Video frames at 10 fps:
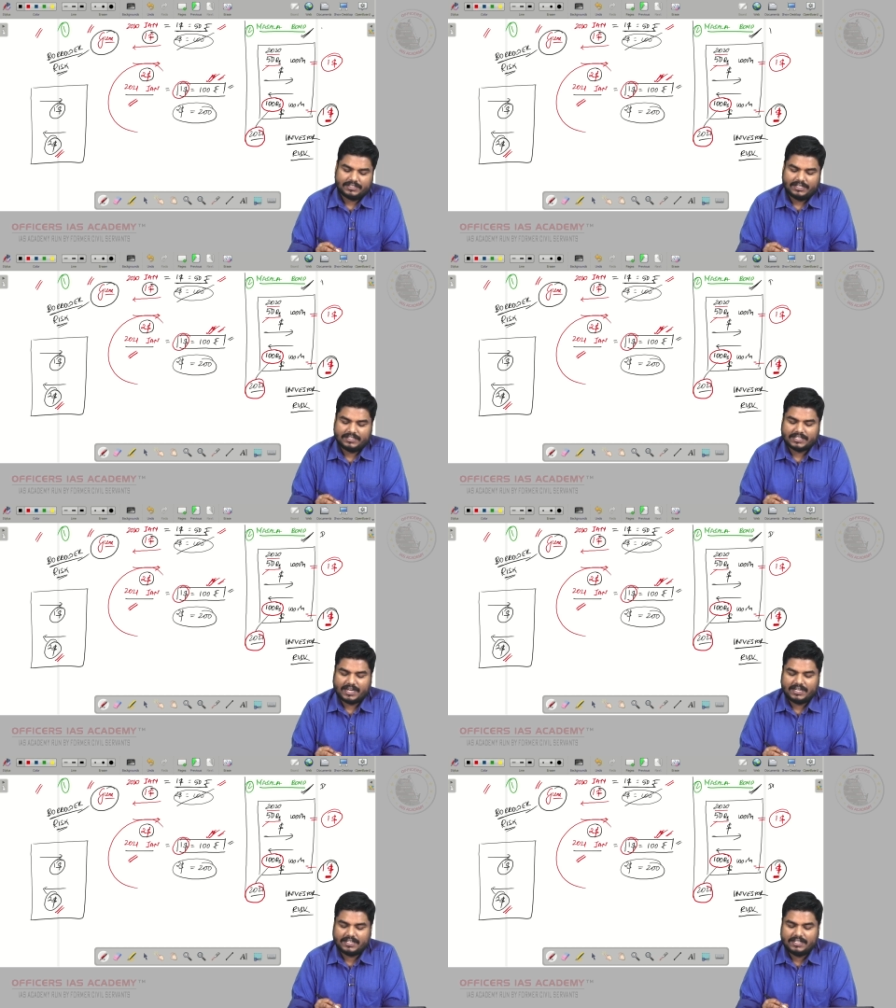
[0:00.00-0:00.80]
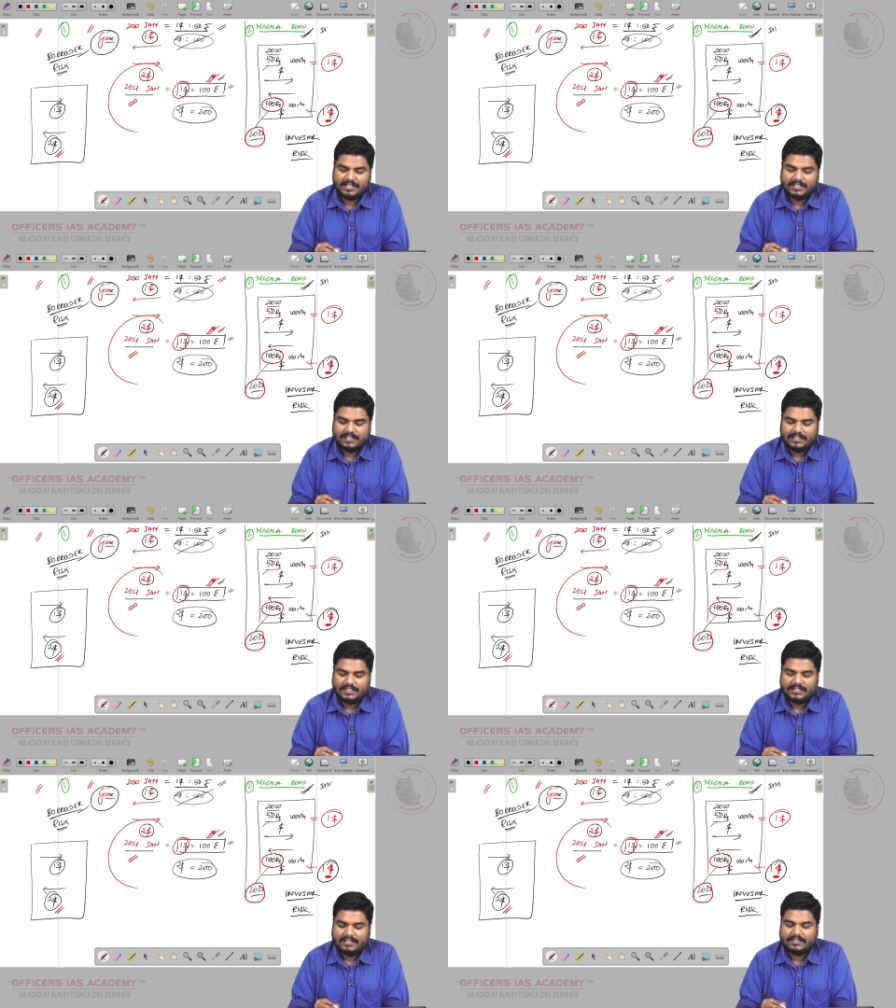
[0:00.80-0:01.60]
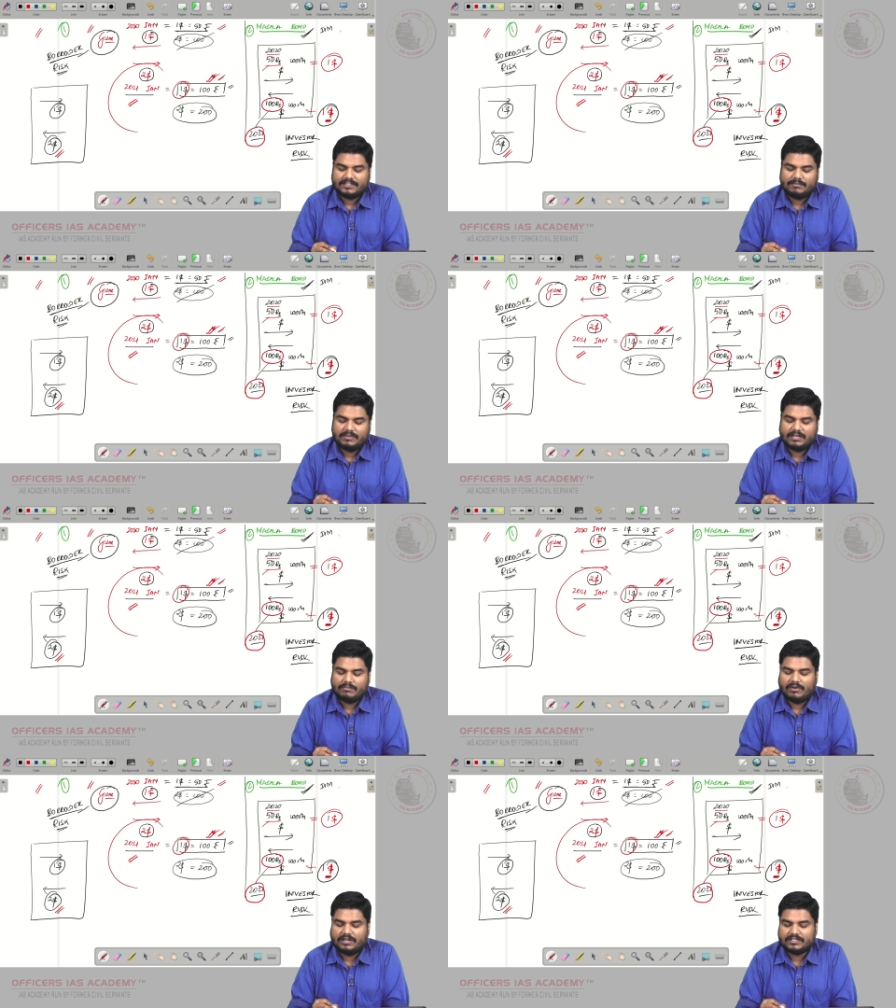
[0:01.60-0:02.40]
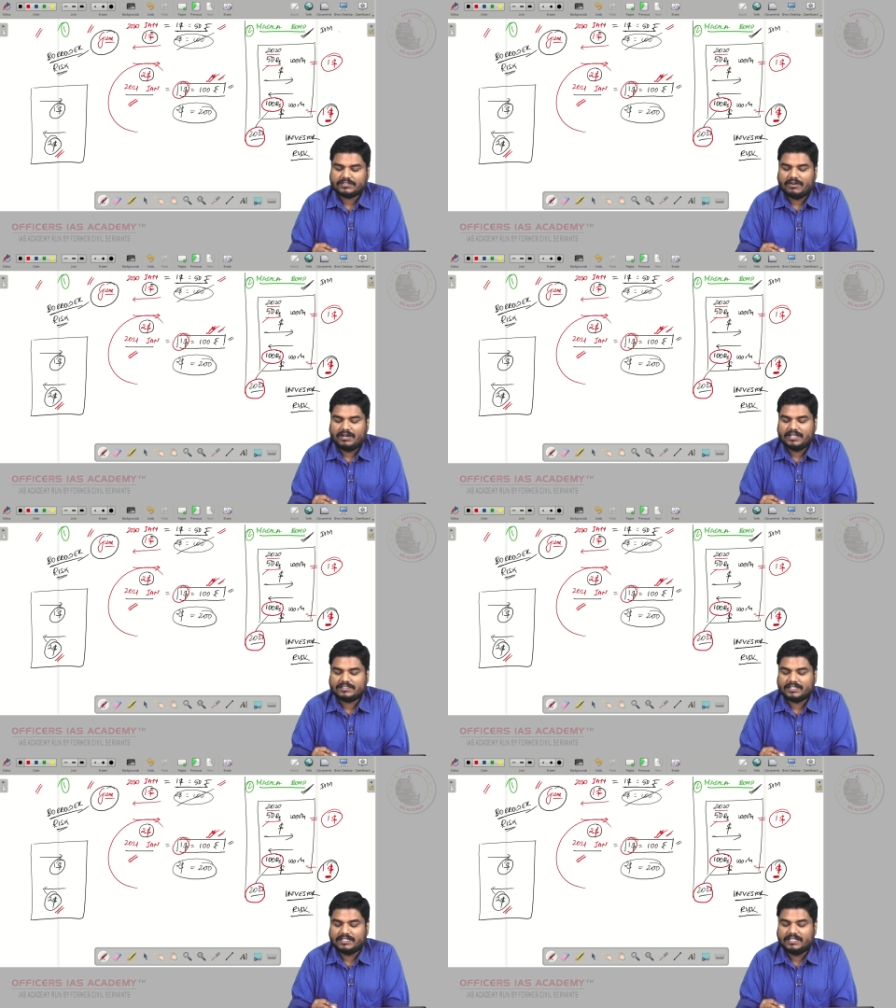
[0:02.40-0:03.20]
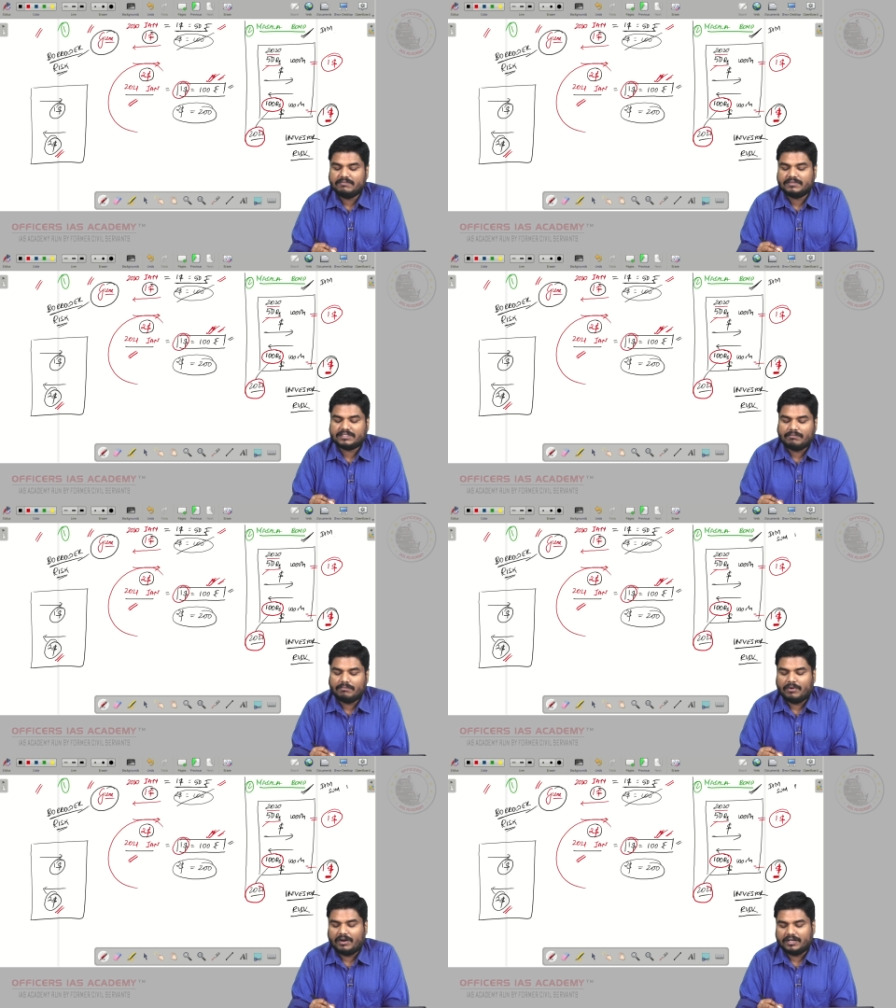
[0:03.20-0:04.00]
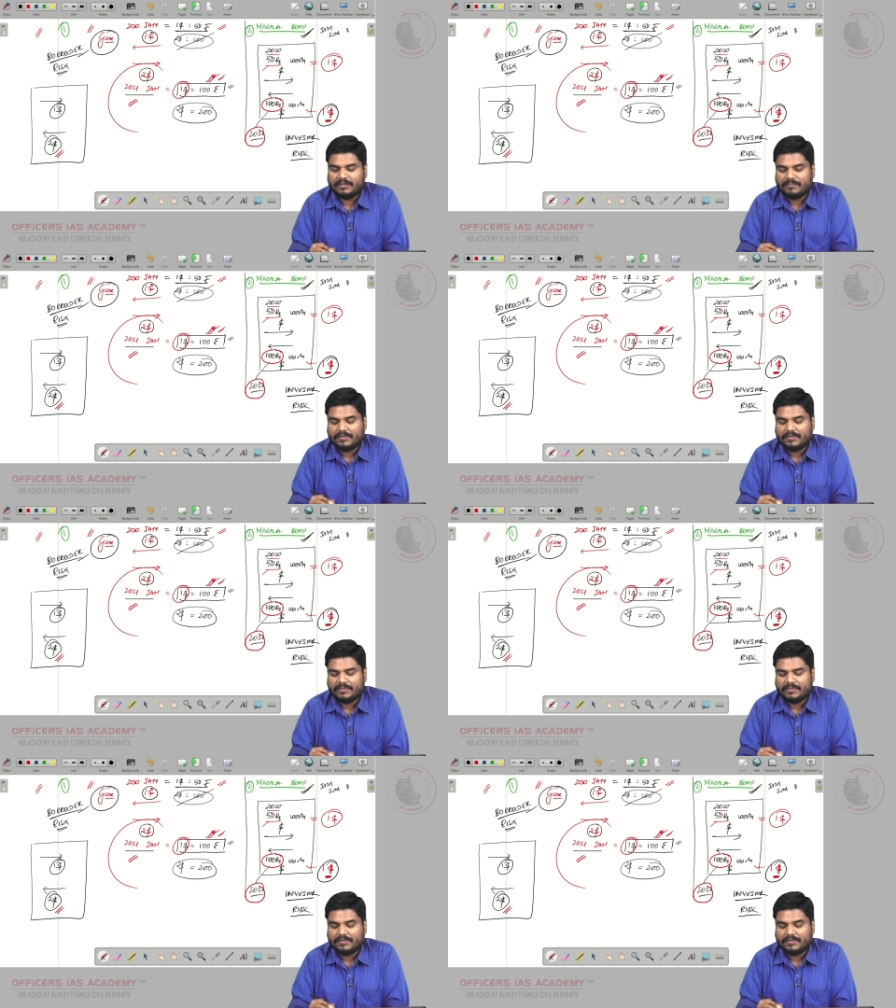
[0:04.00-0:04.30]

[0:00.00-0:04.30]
In China, similar bond is called as dim sum bond.